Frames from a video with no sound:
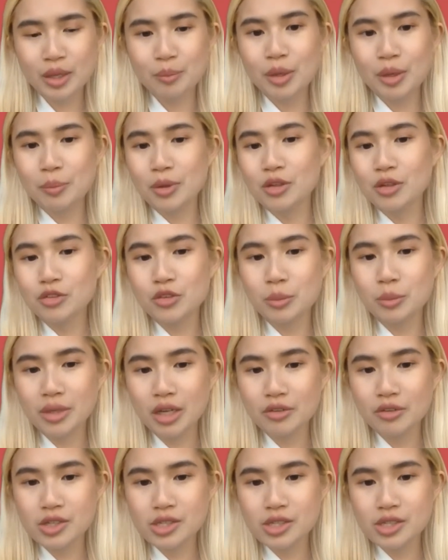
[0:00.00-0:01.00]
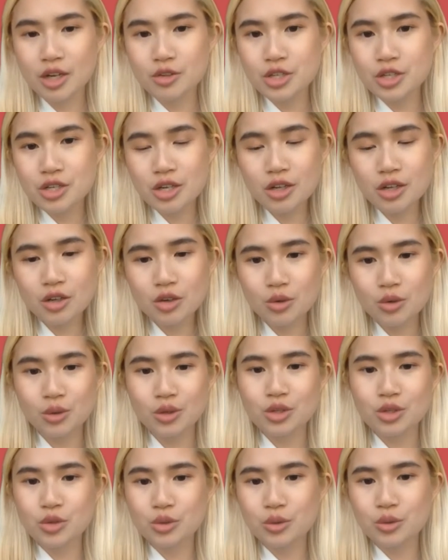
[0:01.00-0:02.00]
people from diverse culture or
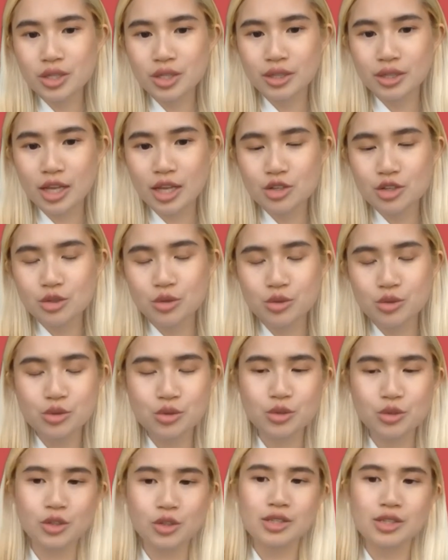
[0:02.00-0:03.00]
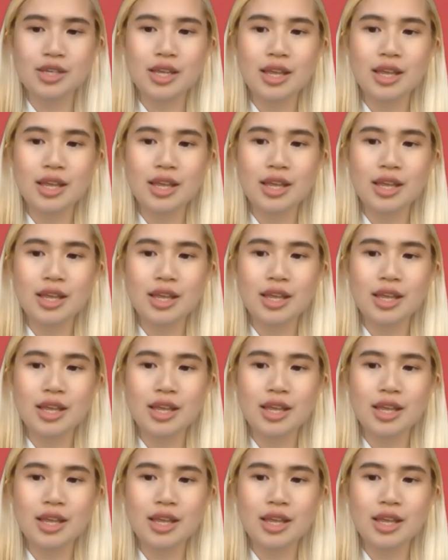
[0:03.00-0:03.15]
to international students.